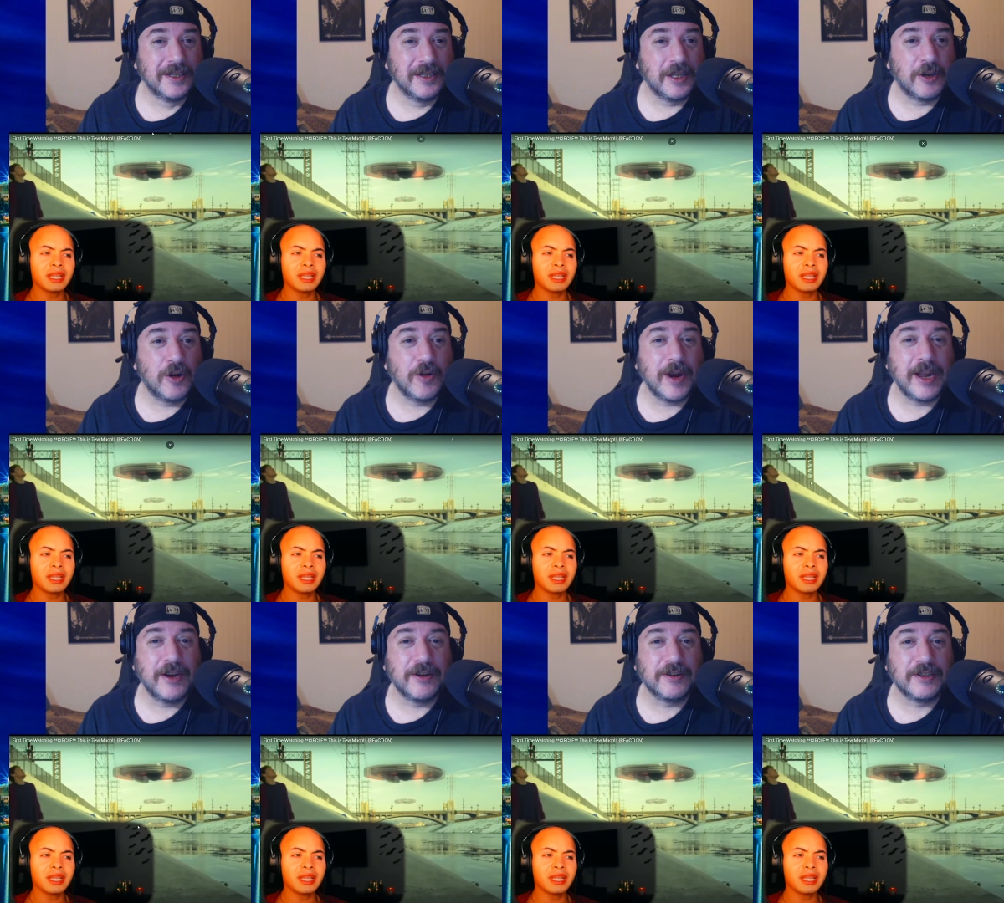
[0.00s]
Speaker 1: The
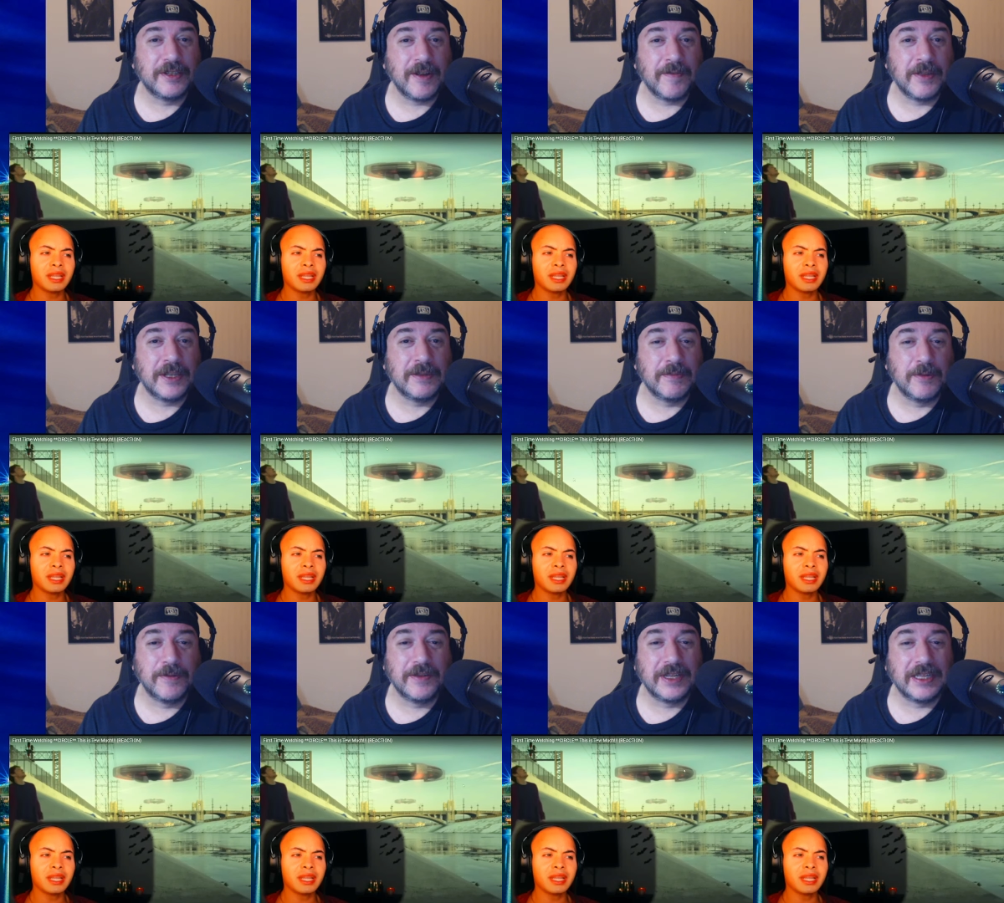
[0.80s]
creators of this
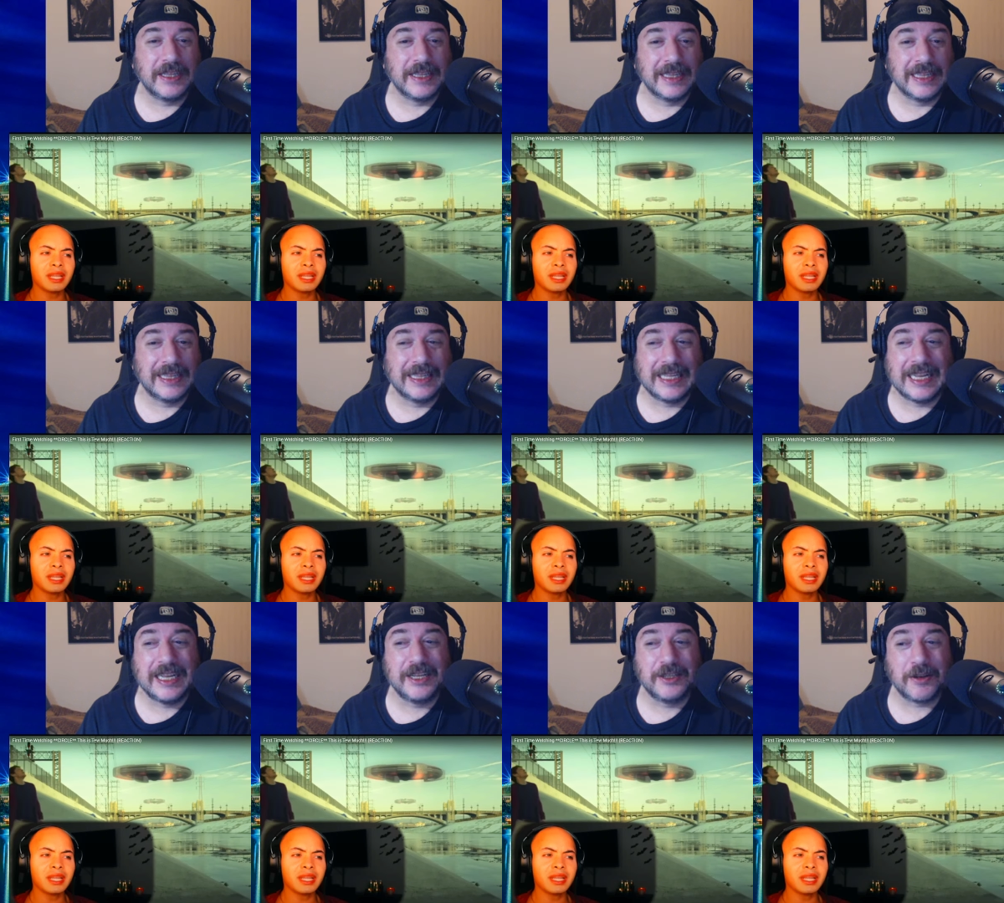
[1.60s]
movie,
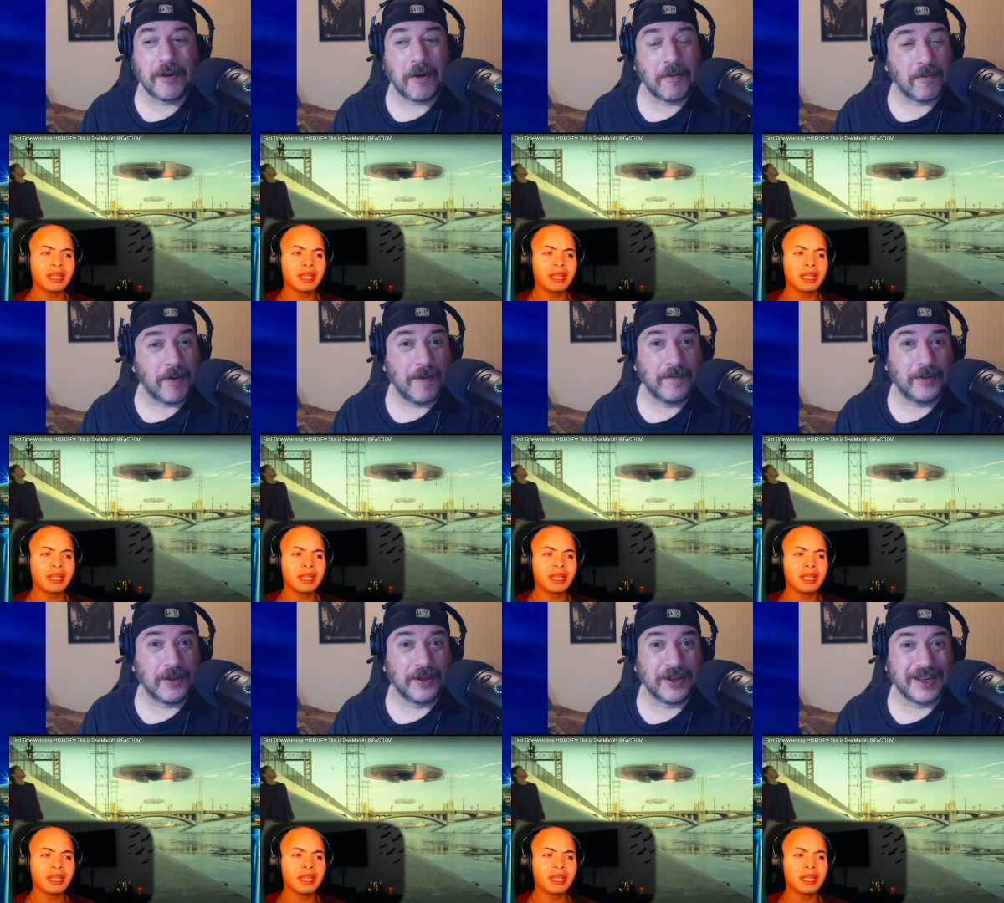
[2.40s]
these are
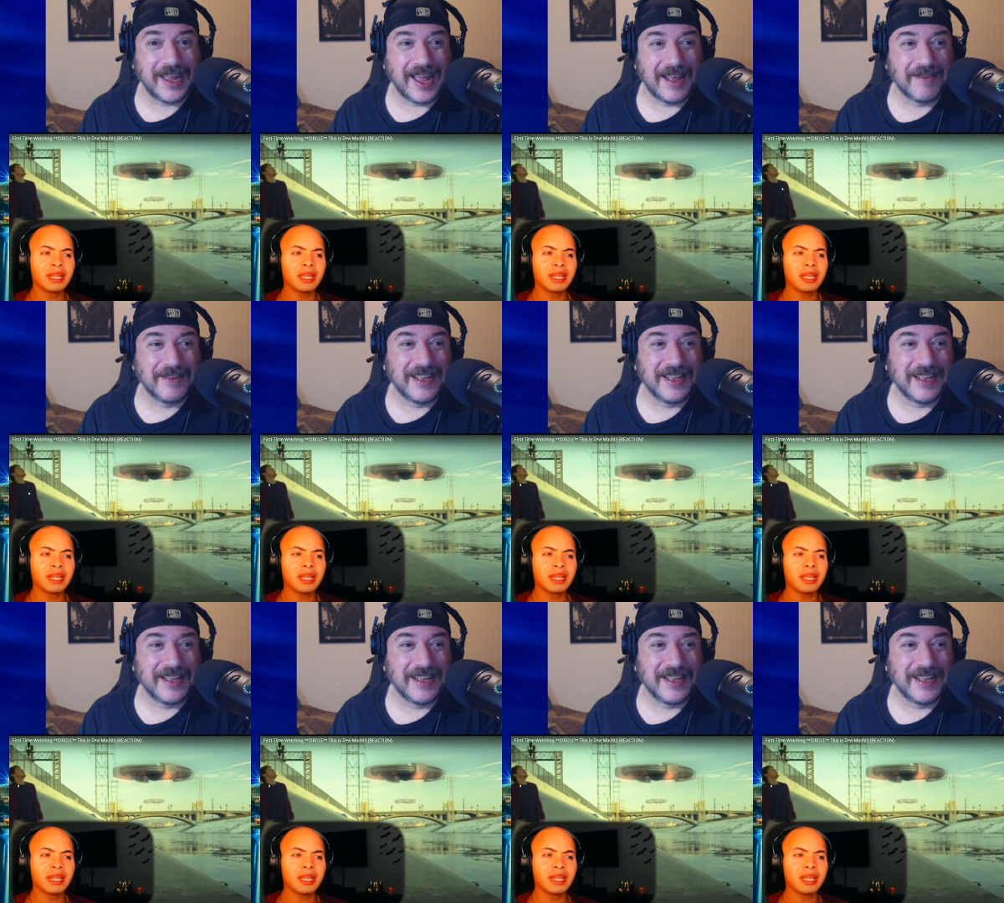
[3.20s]
rough to look at.